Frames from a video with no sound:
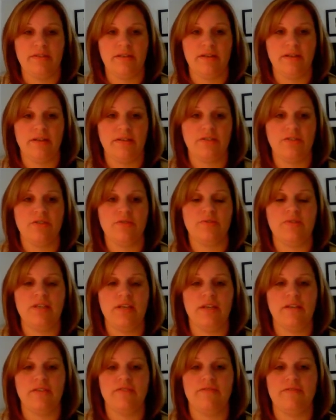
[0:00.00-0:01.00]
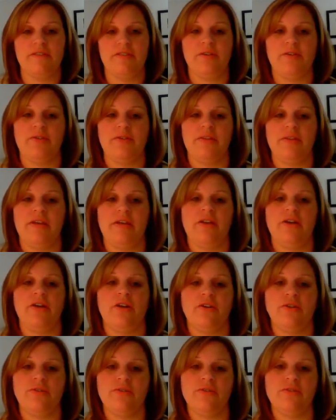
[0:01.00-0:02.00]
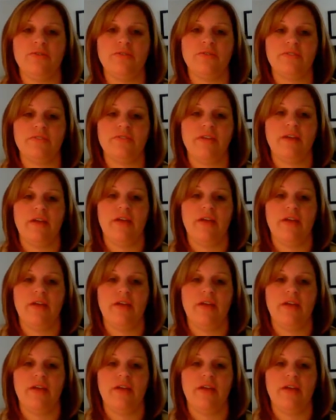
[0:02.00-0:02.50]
I do tend to feel that our girls